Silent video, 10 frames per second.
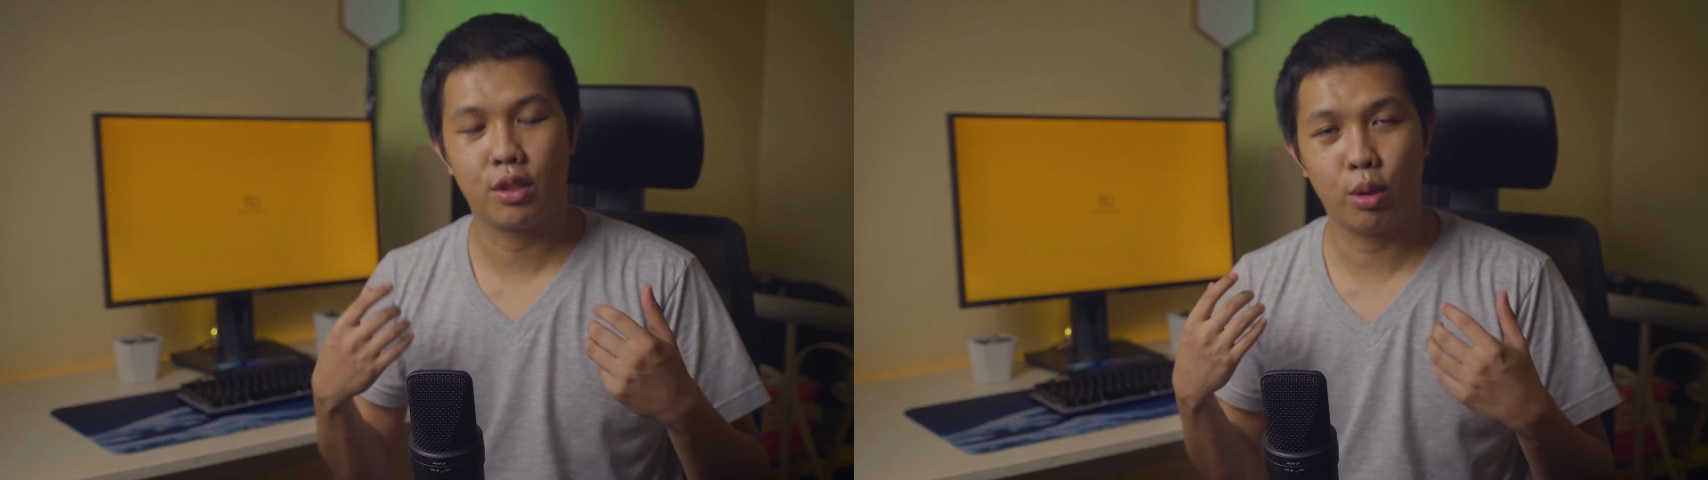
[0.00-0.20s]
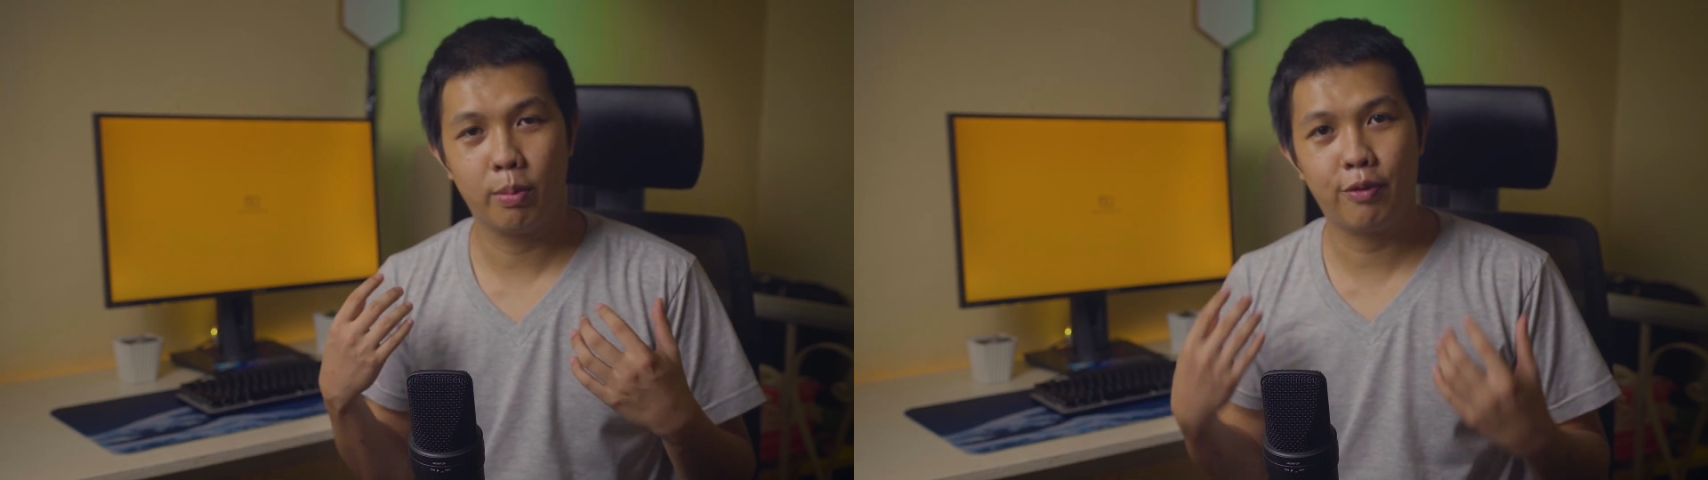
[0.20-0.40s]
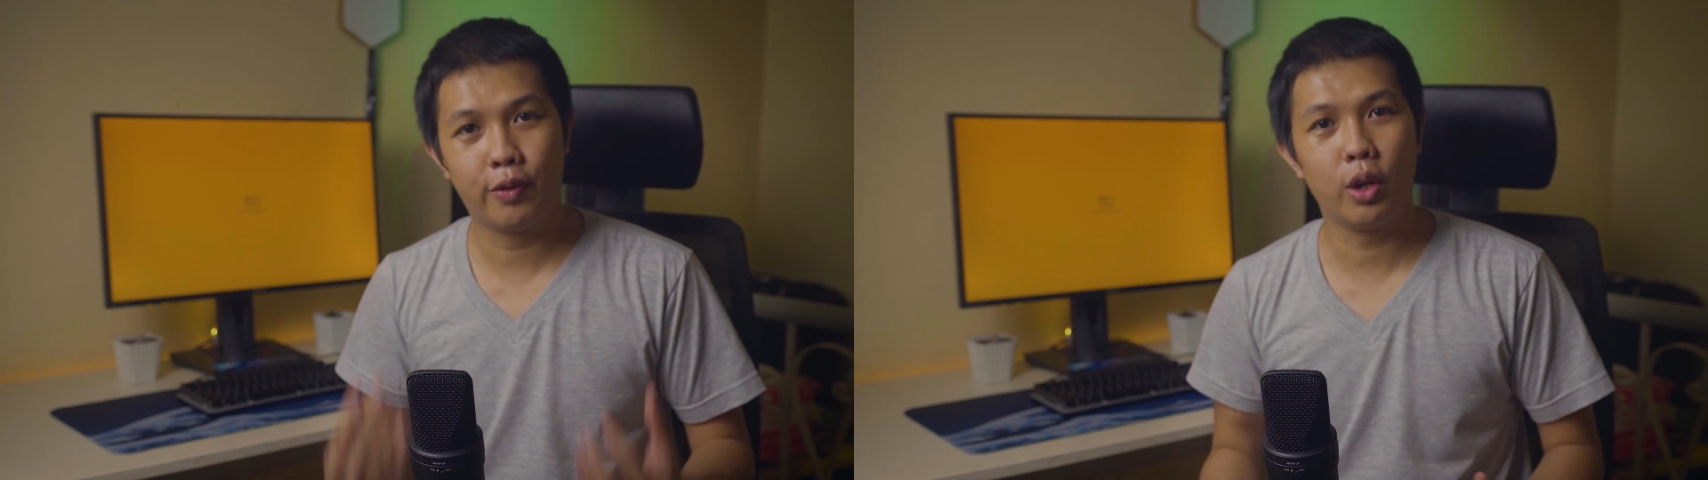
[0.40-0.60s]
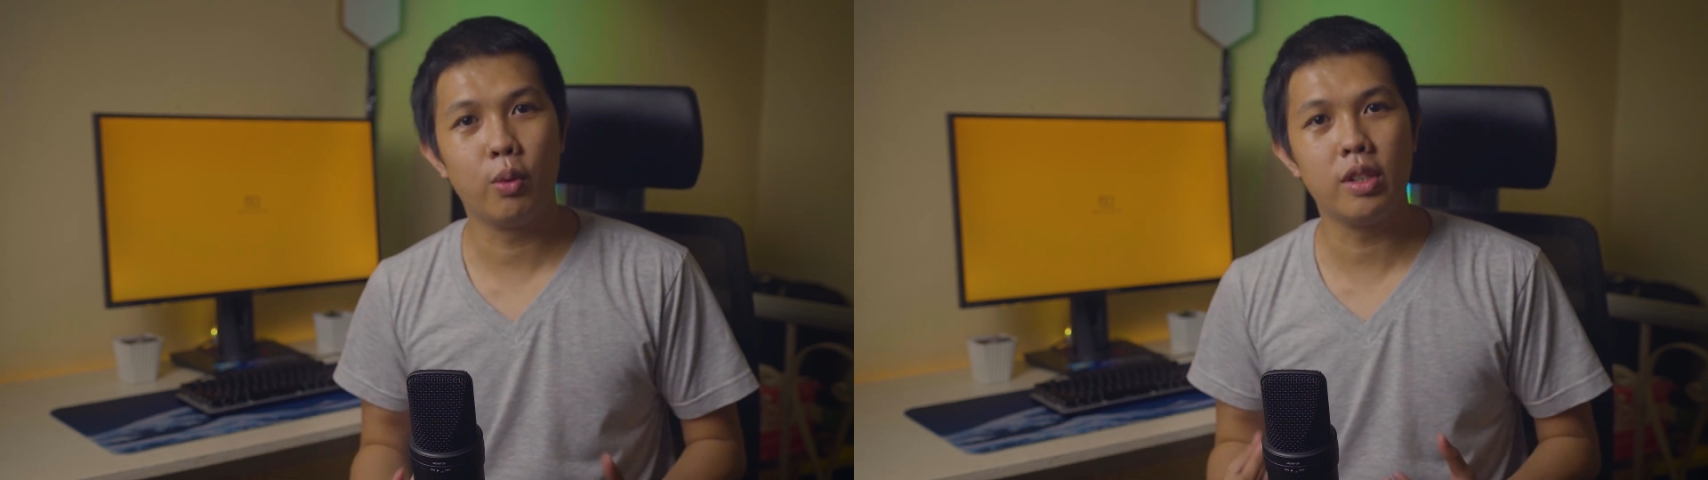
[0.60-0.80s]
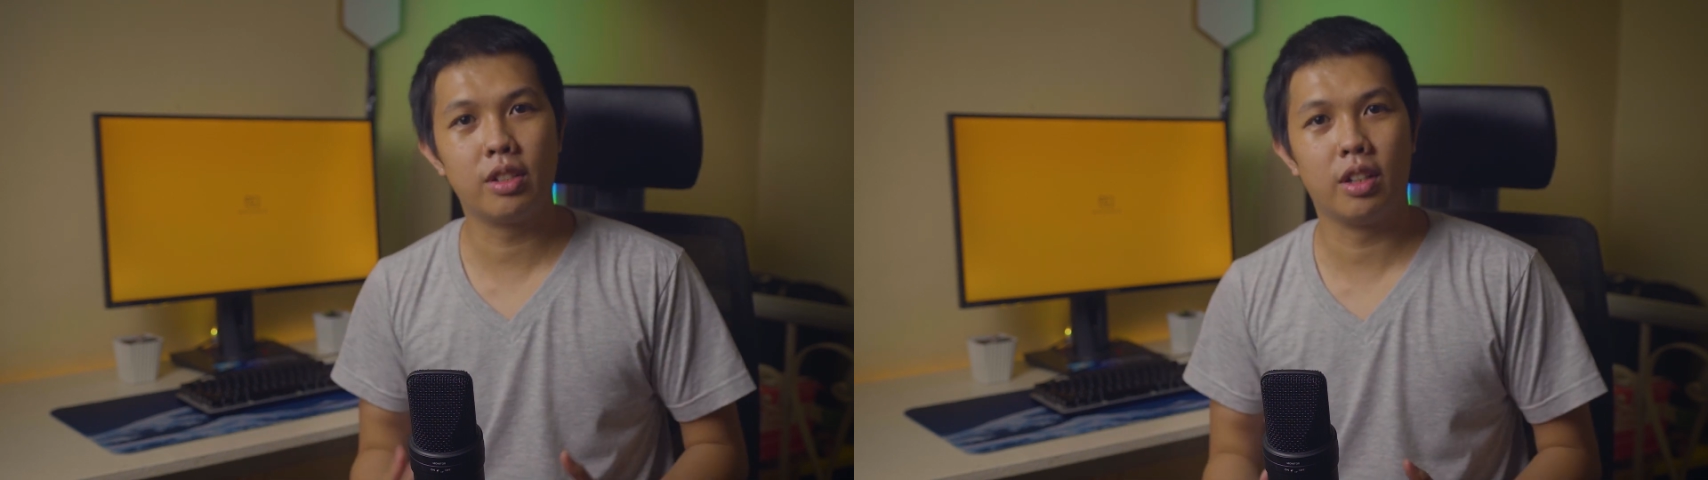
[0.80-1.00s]
So before
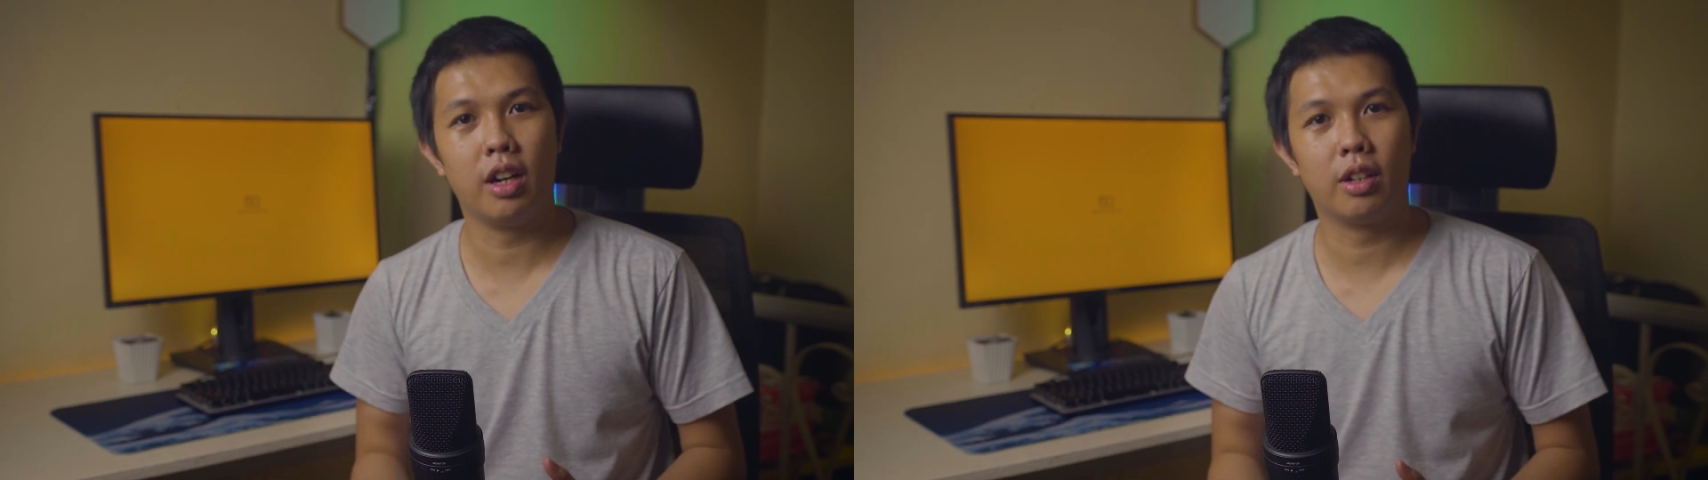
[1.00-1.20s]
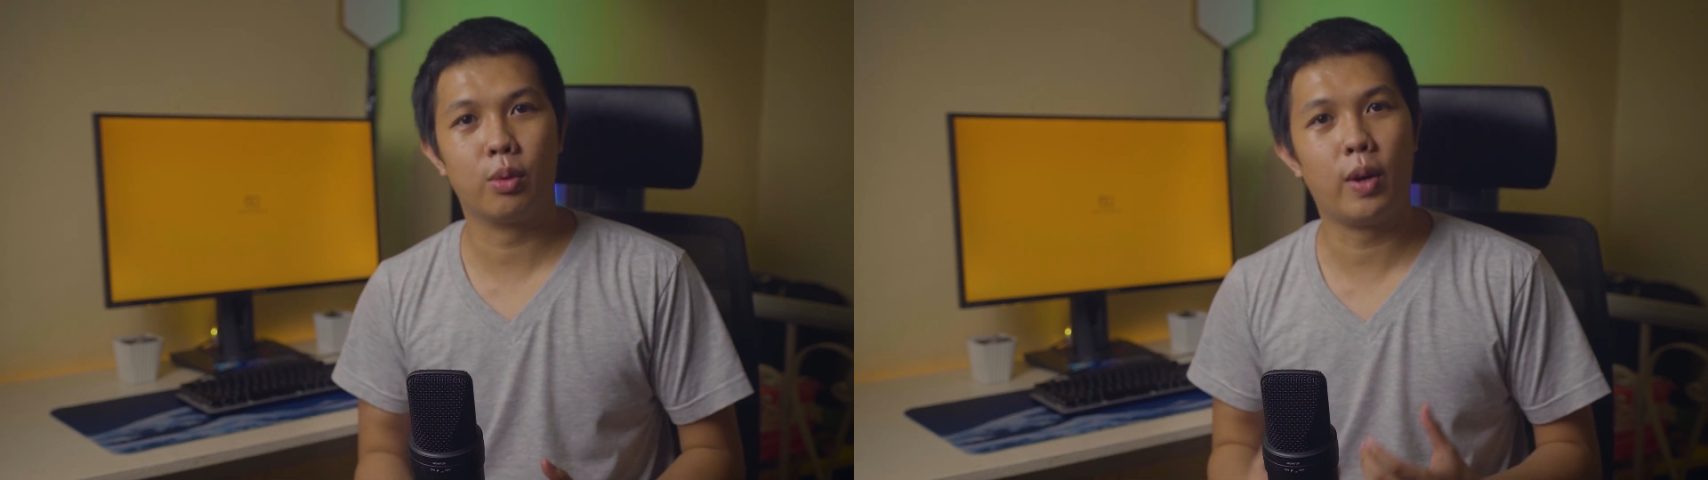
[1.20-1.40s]
we start